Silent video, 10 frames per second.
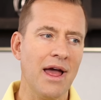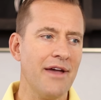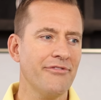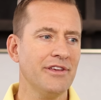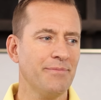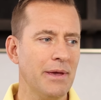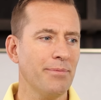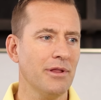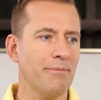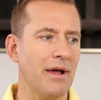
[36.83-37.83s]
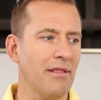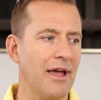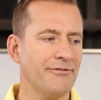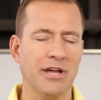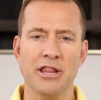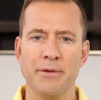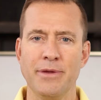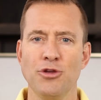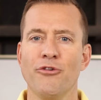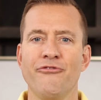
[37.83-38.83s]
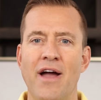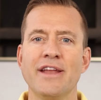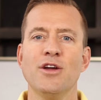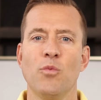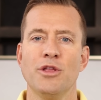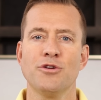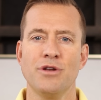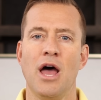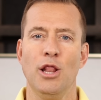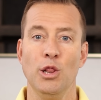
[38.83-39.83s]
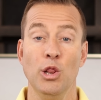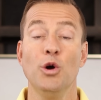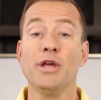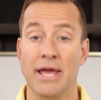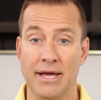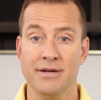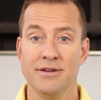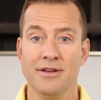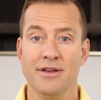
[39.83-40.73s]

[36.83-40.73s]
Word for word: I have these people in my life telling me you'll find it when you're not looking.